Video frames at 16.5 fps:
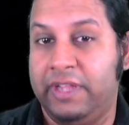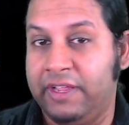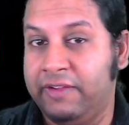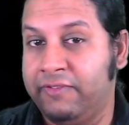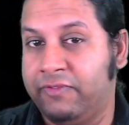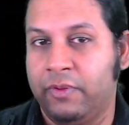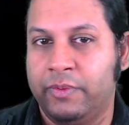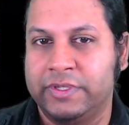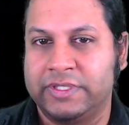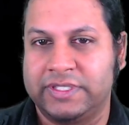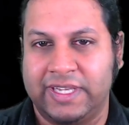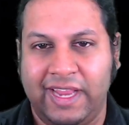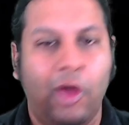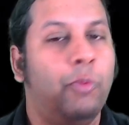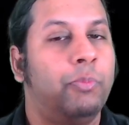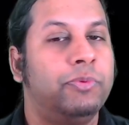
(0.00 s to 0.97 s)
influence and
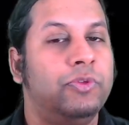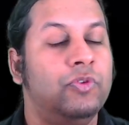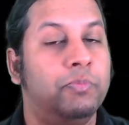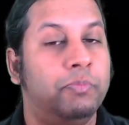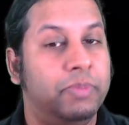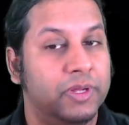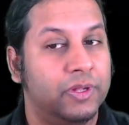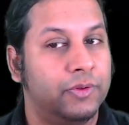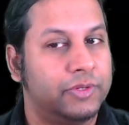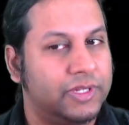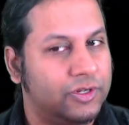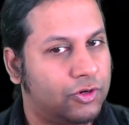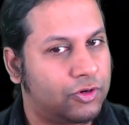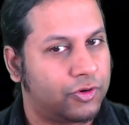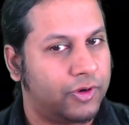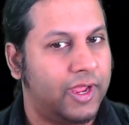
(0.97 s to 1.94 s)
help you build
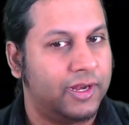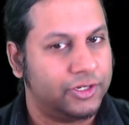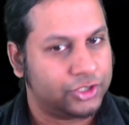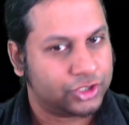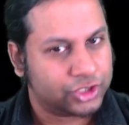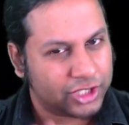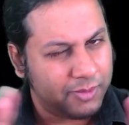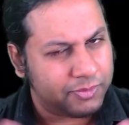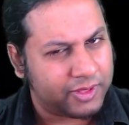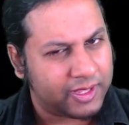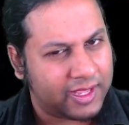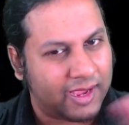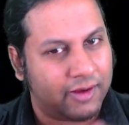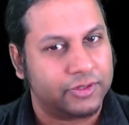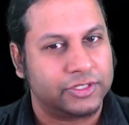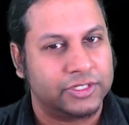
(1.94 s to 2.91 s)
and create and shape the
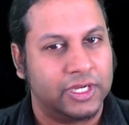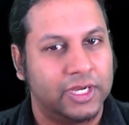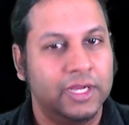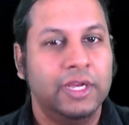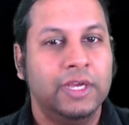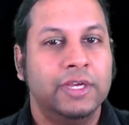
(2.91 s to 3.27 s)
character